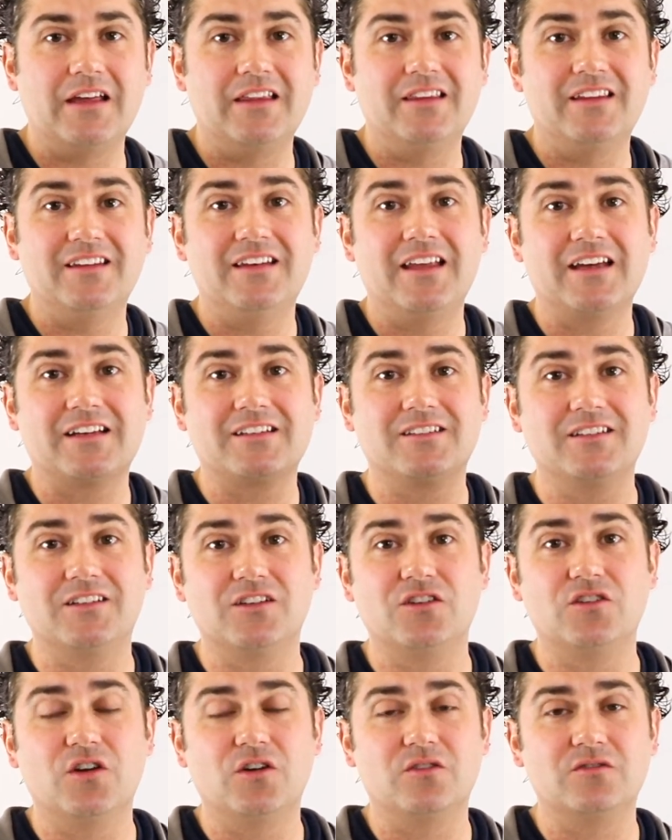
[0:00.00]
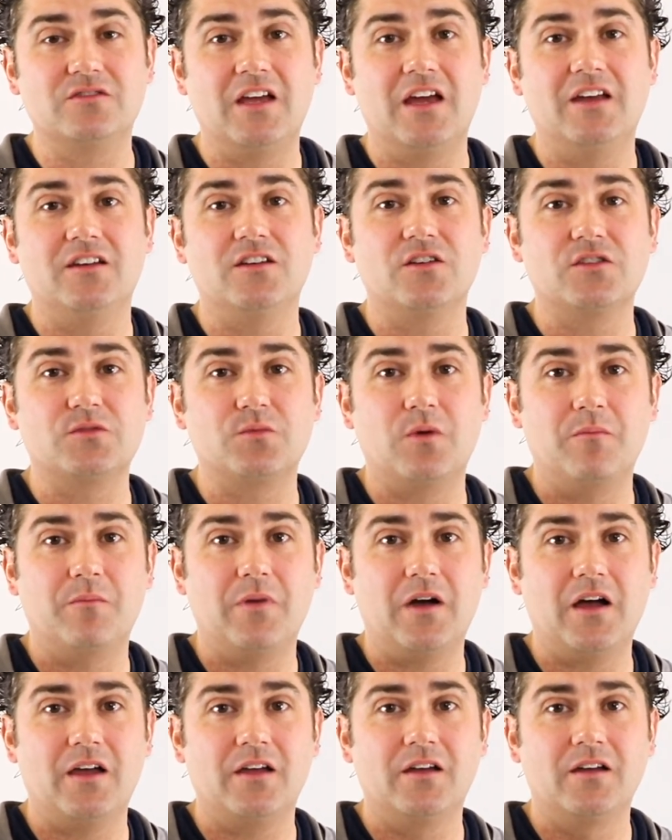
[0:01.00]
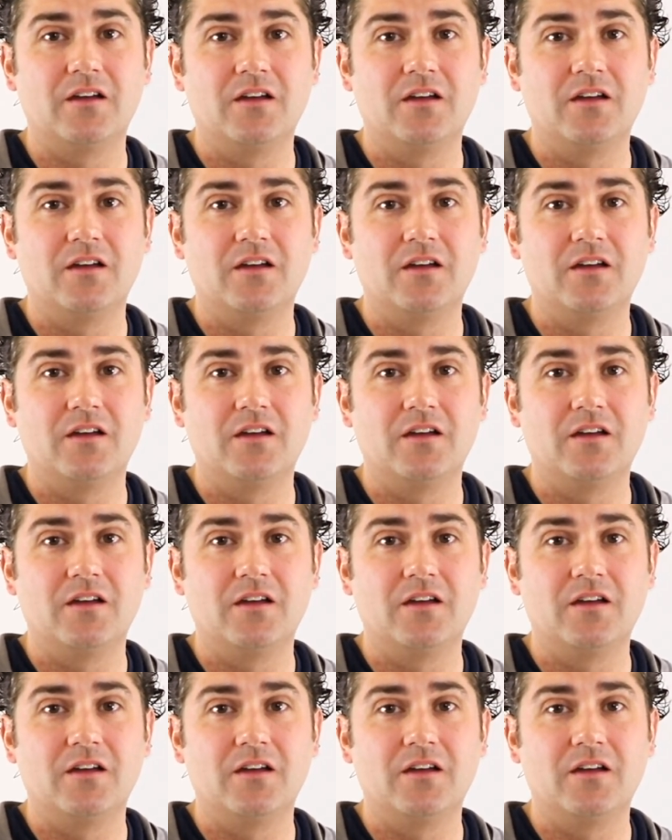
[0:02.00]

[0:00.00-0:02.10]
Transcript: And then next thing you know, 10 years went by